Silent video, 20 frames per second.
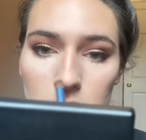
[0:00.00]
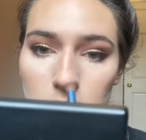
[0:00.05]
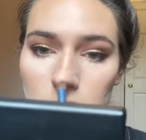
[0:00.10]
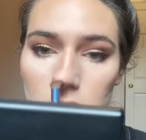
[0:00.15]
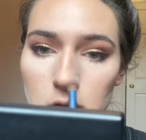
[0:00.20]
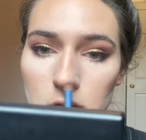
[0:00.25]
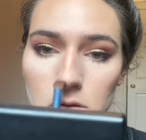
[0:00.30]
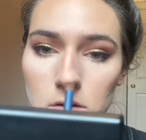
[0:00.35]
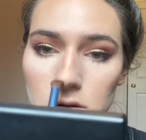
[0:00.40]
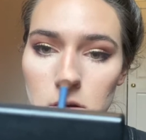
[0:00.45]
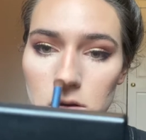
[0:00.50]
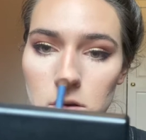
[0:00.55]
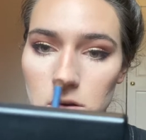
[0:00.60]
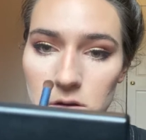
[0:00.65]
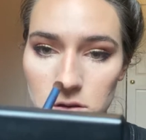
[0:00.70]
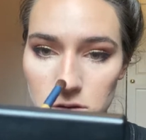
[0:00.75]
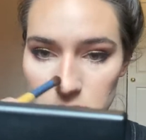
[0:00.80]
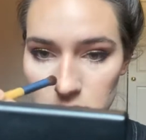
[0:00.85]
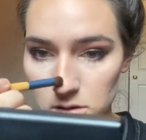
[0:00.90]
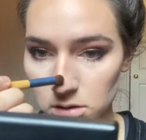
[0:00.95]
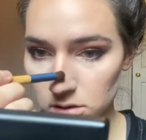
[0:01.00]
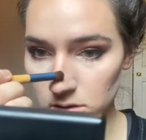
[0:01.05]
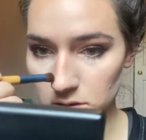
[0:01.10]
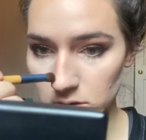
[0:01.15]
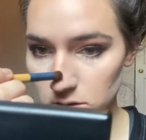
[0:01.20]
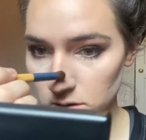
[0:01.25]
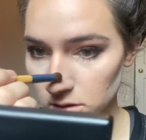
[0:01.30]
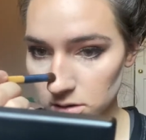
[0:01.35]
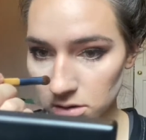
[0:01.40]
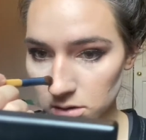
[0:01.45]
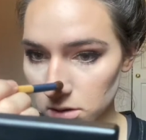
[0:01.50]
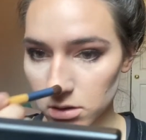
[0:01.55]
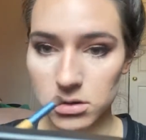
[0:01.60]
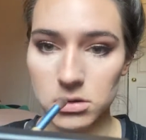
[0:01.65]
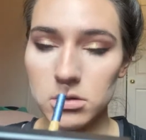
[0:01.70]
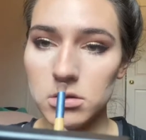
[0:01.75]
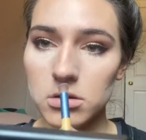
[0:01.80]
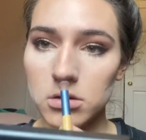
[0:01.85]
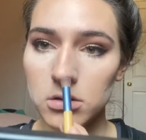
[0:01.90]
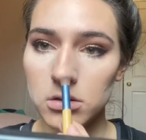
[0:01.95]
you know, we trying, we
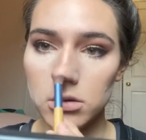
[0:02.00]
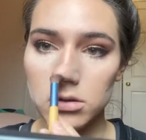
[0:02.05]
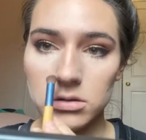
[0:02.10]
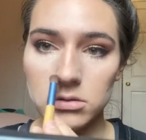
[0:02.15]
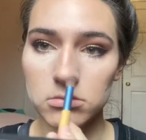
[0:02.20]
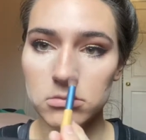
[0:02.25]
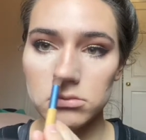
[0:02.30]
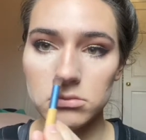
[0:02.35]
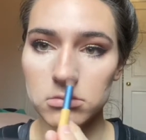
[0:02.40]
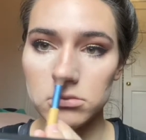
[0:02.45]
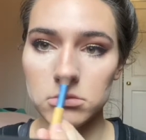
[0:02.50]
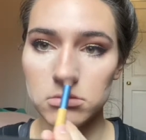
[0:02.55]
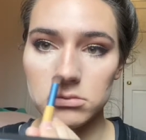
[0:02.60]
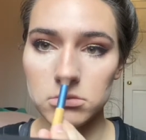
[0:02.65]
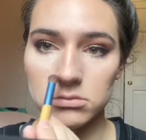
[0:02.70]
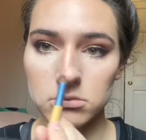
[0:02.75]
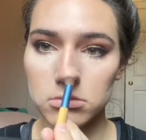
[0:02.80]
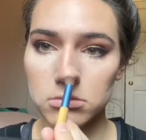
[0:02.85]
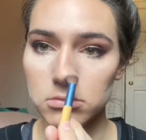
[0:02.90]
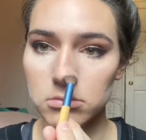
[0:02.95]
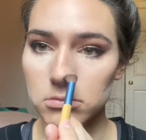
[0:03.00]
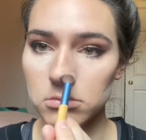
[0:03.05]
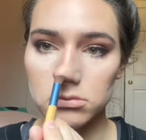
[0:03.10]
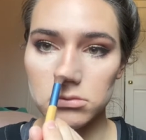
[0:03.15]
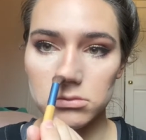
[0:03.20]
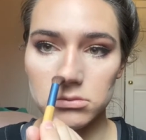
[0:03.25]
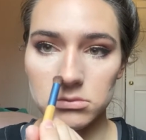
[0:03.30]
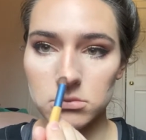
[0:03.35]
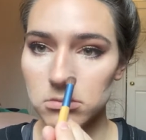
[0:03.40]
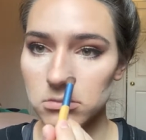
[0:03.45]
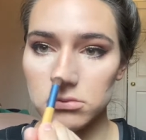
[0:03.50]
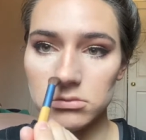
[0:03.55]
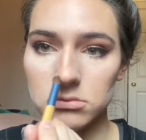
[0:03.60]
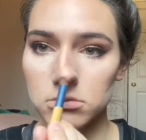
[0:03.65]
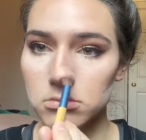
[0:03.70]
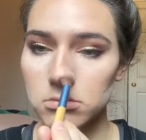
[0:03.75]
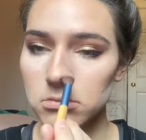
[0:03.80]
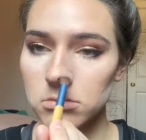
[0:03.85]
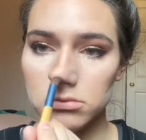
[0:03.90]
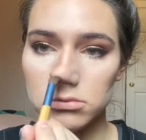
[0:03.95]
learning. Maybe she got sunburnt, like,
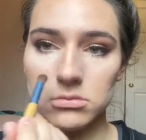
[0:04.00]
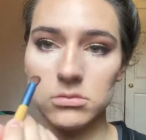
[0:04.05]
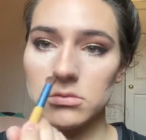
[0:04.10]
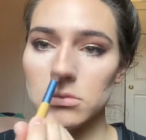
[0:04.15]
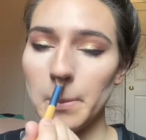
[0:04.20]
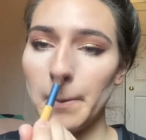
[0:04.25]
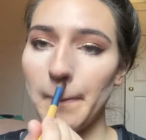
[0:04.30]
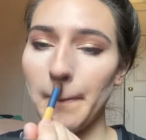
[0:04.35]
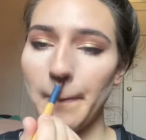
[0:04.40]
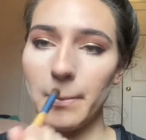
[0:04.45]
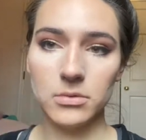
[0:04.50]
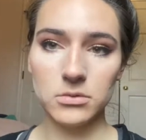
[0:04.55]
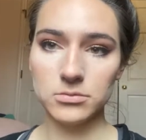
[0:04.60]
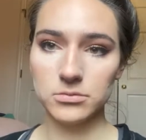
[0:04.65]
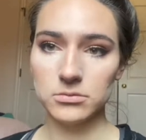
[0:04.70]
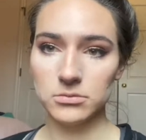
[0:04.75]
let her go.